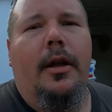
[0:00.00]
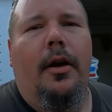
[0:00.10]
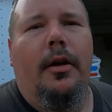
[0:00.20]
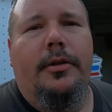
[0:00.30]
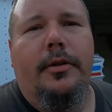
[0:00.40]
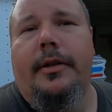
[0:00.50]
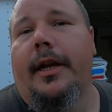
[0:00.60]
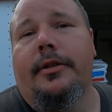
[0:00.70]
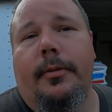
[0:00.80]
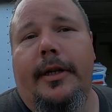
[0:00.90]
the
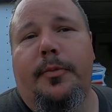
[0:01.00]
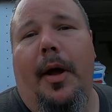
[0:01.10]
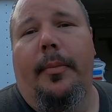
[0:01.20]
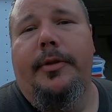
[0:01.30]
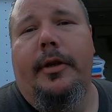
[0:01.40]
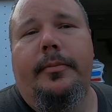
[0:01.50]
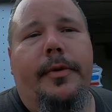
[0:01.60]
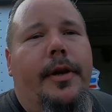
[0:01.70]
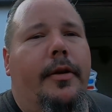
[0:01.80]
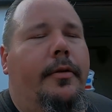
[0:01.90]
next race pops up,
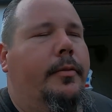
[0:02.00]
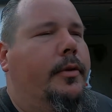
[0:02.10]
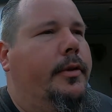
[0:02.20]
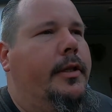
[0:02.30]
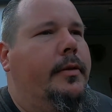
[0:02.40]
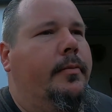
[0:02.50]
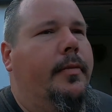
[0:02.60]
you know, and we'll see.